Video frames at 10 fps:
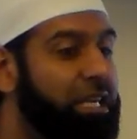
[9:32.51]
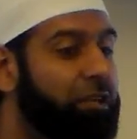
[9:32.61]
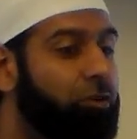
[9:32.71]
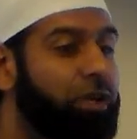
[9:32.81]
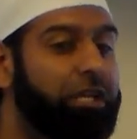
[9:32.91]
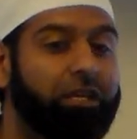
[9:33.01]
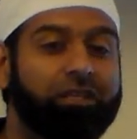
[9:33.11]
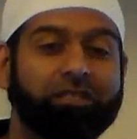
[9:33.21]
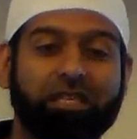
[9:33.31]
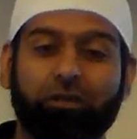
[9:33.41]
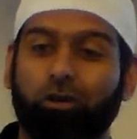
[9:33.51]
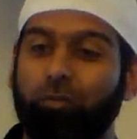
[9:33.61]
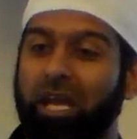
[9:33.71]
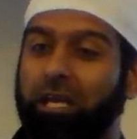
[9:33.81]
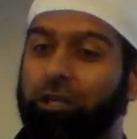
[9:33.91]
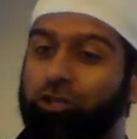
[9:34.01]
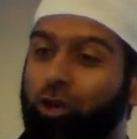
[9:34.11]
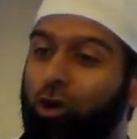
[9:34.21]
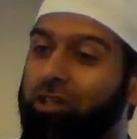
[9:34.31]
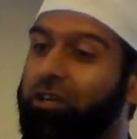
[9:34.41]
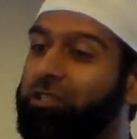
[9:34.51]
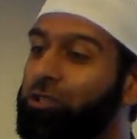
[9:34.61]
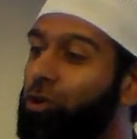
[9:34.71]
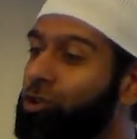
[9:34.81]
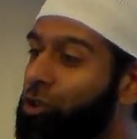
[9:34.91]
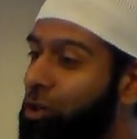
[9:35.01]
the ingredients and you're making sure there is no